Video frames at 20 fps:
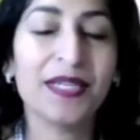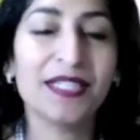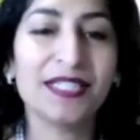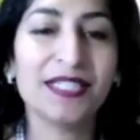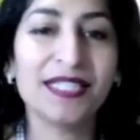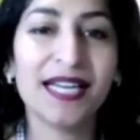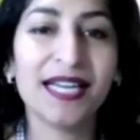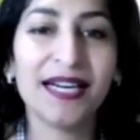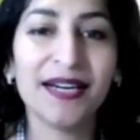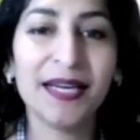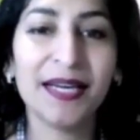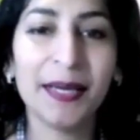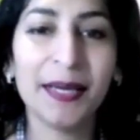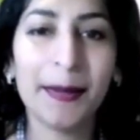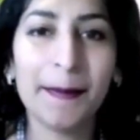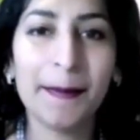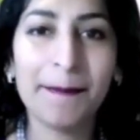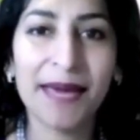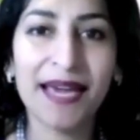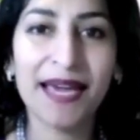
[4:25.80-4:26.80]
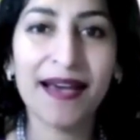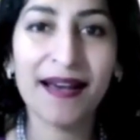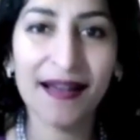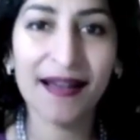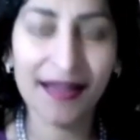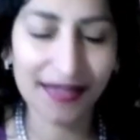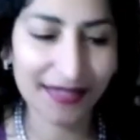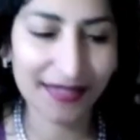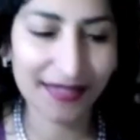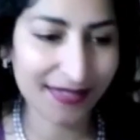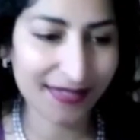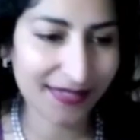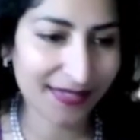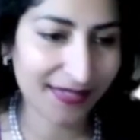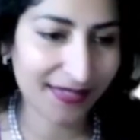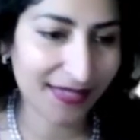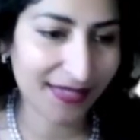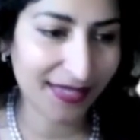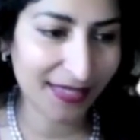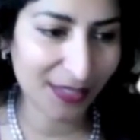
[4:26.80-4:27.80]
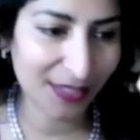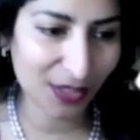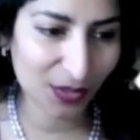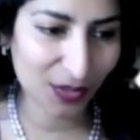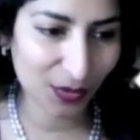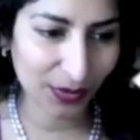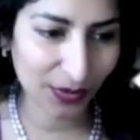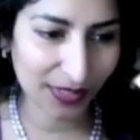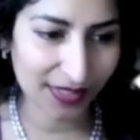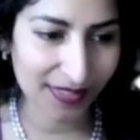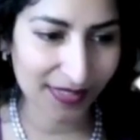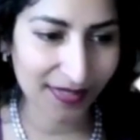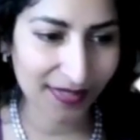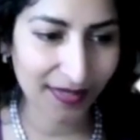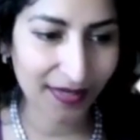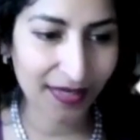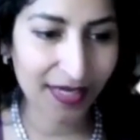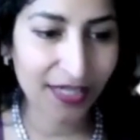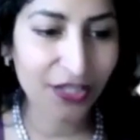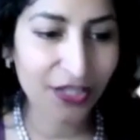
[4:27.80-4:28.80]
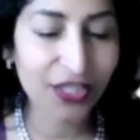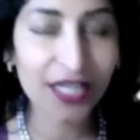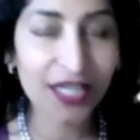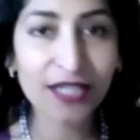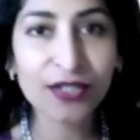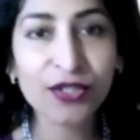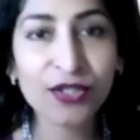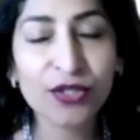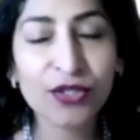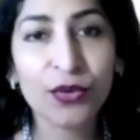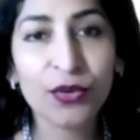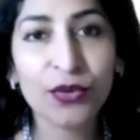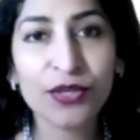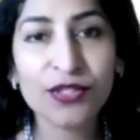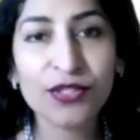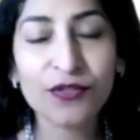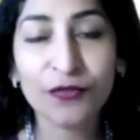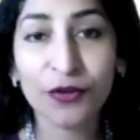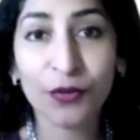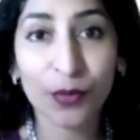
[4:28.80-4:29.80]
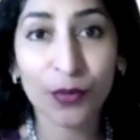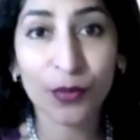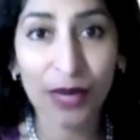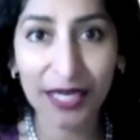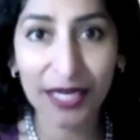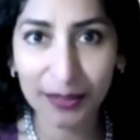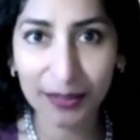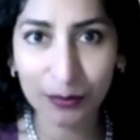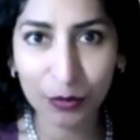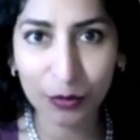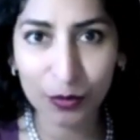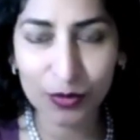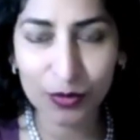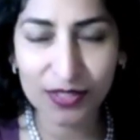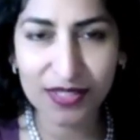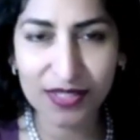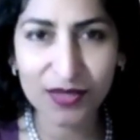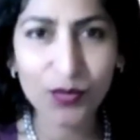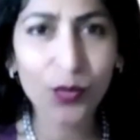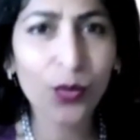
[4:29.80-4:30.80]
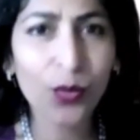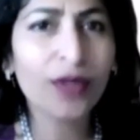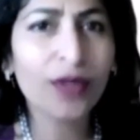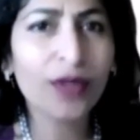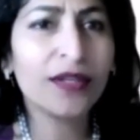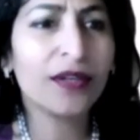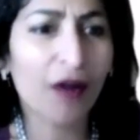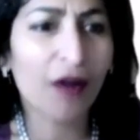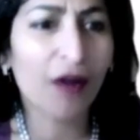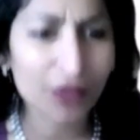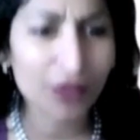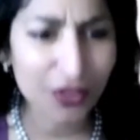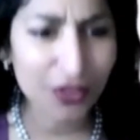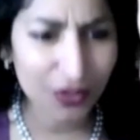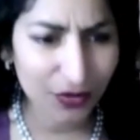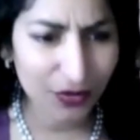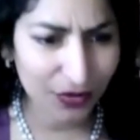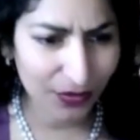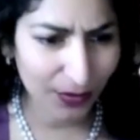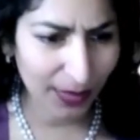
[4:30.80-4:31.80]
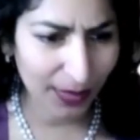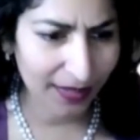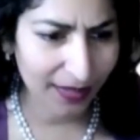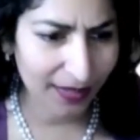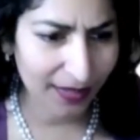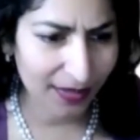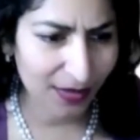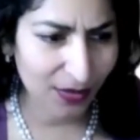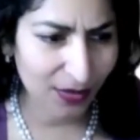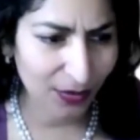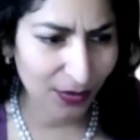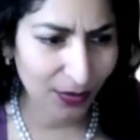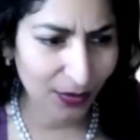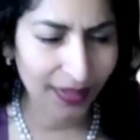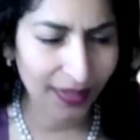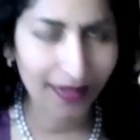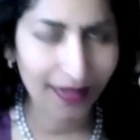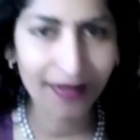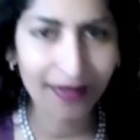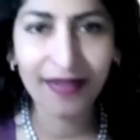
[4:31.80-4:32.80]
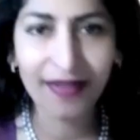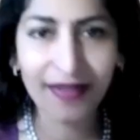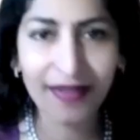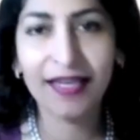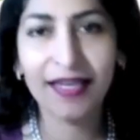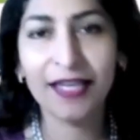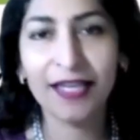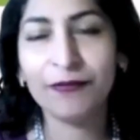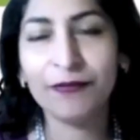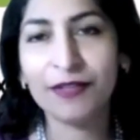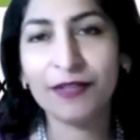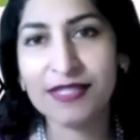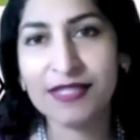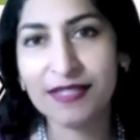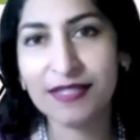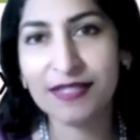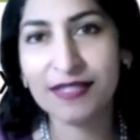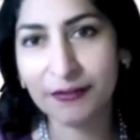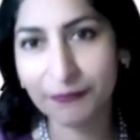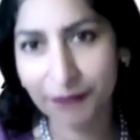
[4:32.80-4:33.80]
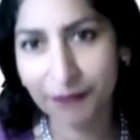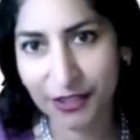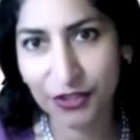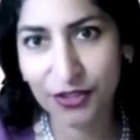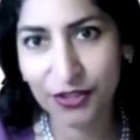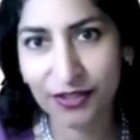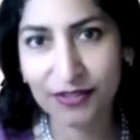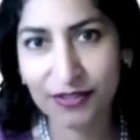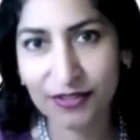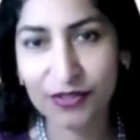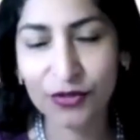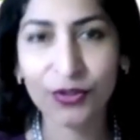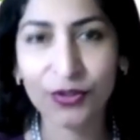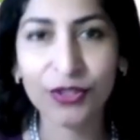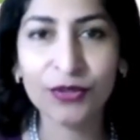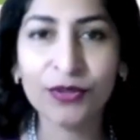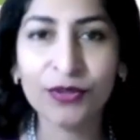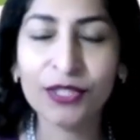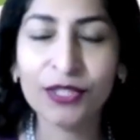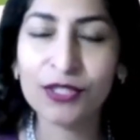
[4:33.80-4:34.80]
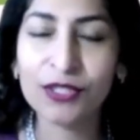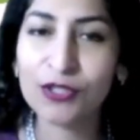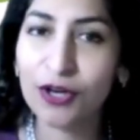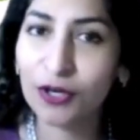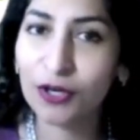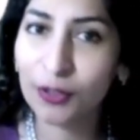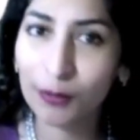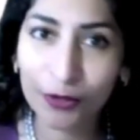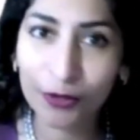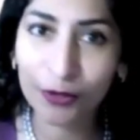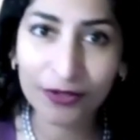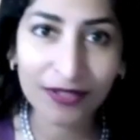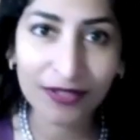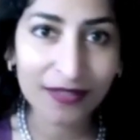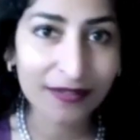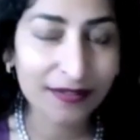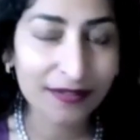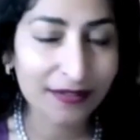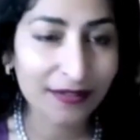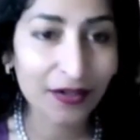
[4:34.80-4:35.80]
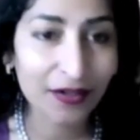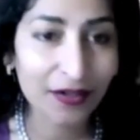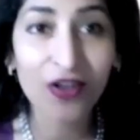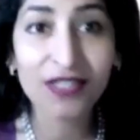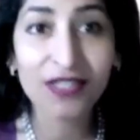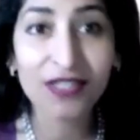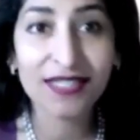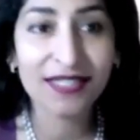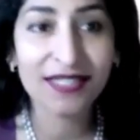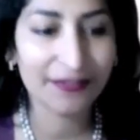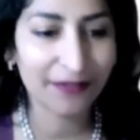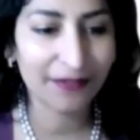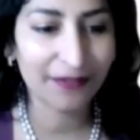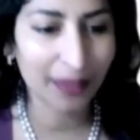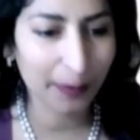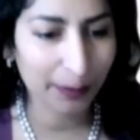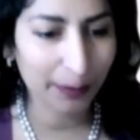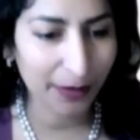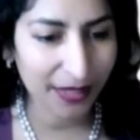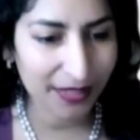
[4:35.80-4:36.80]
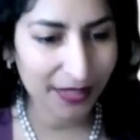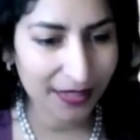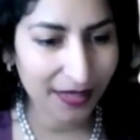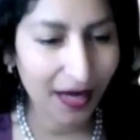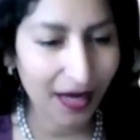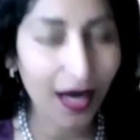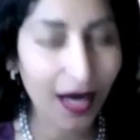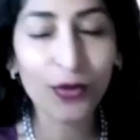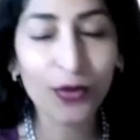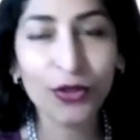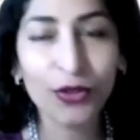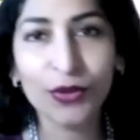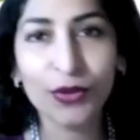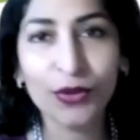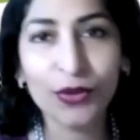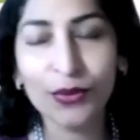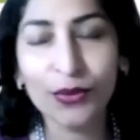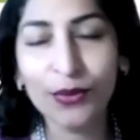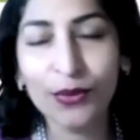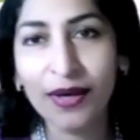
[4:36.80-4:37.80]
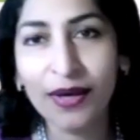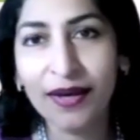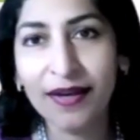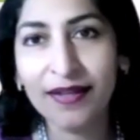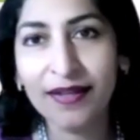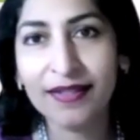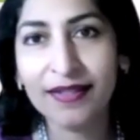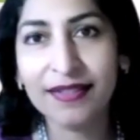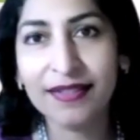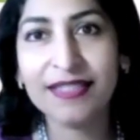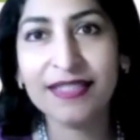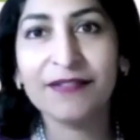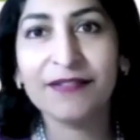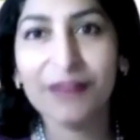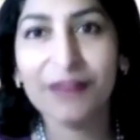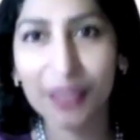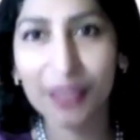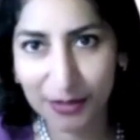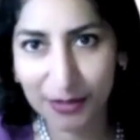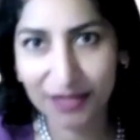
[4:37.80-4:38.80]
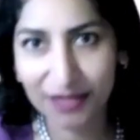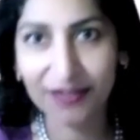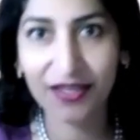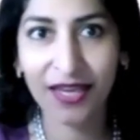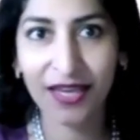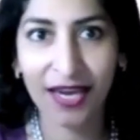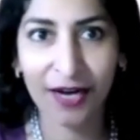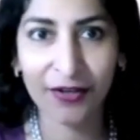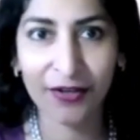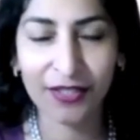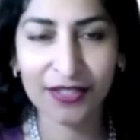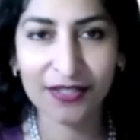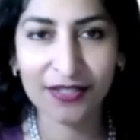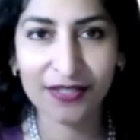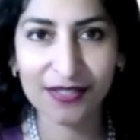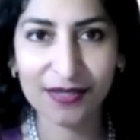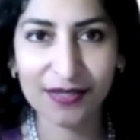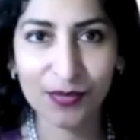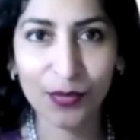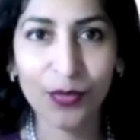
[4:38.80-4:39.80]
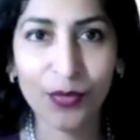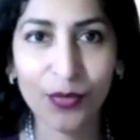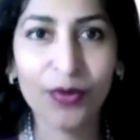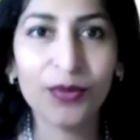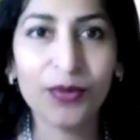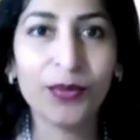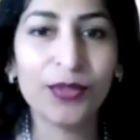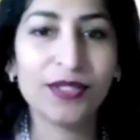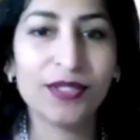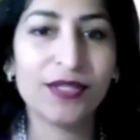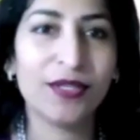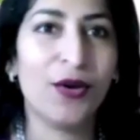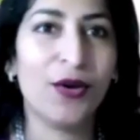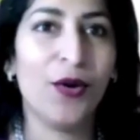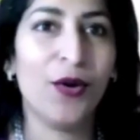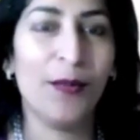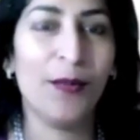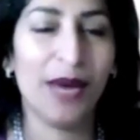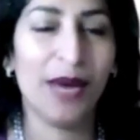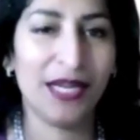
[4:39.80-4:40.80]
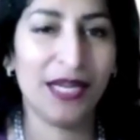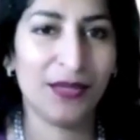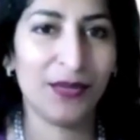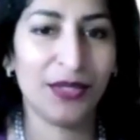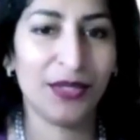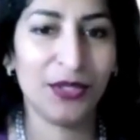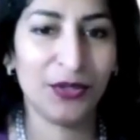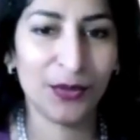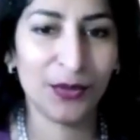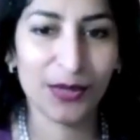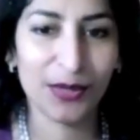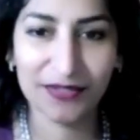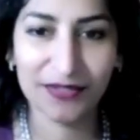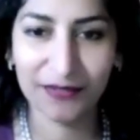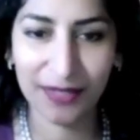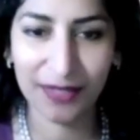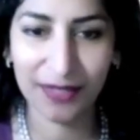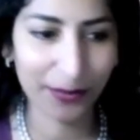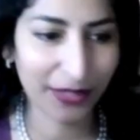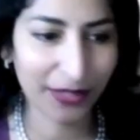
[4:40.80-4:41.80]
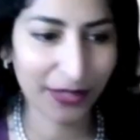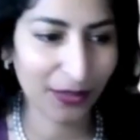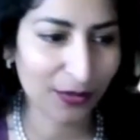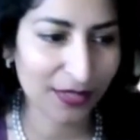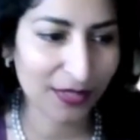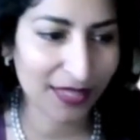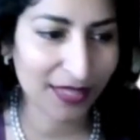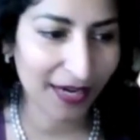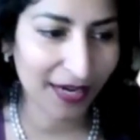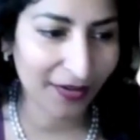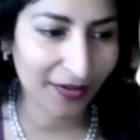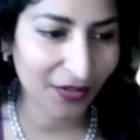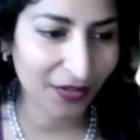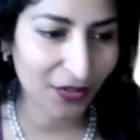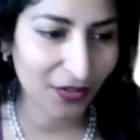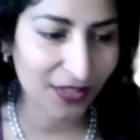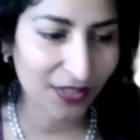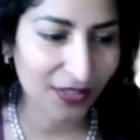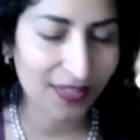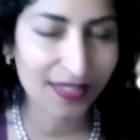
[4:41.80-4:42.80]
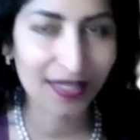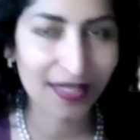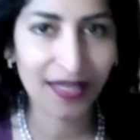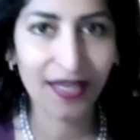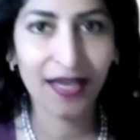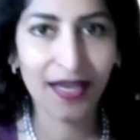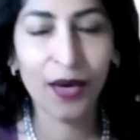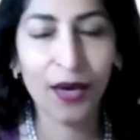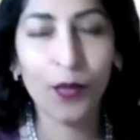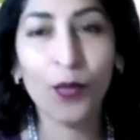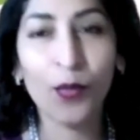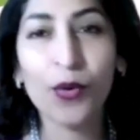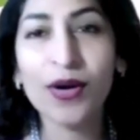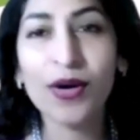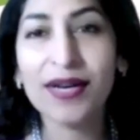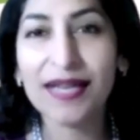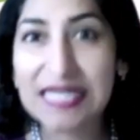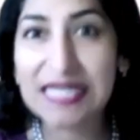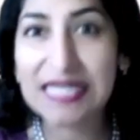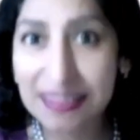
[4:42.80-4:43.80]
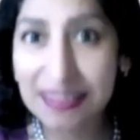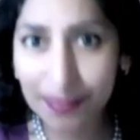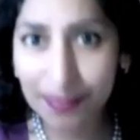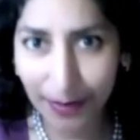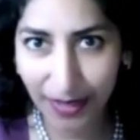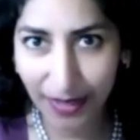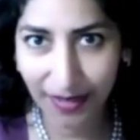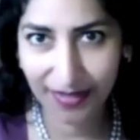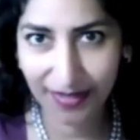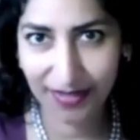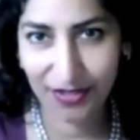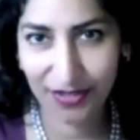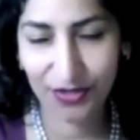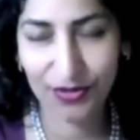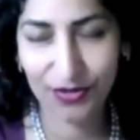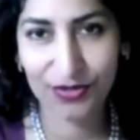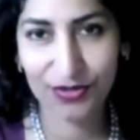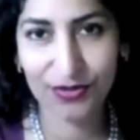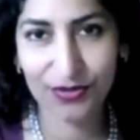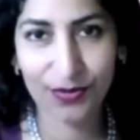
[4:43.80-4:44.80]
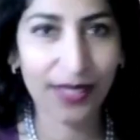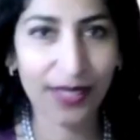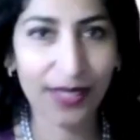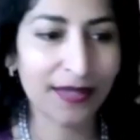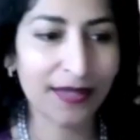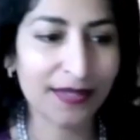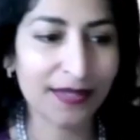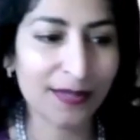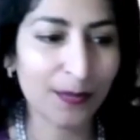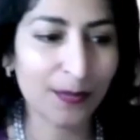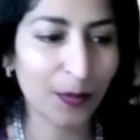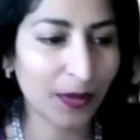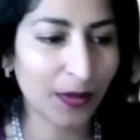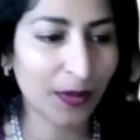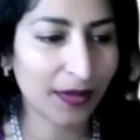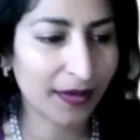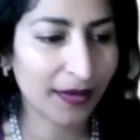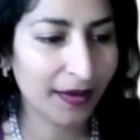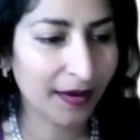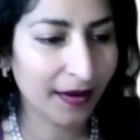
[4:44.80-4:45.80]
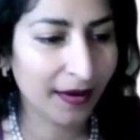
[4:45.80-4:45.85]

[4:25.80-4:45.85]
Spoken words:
Sharing behind the scenes stories. Share stories of your writing process. What got you to write the story? If it's a fictional story, you can talk about content development, how you developed the characters. What was in your mind when you were developing those characters? What inspired you to write this book?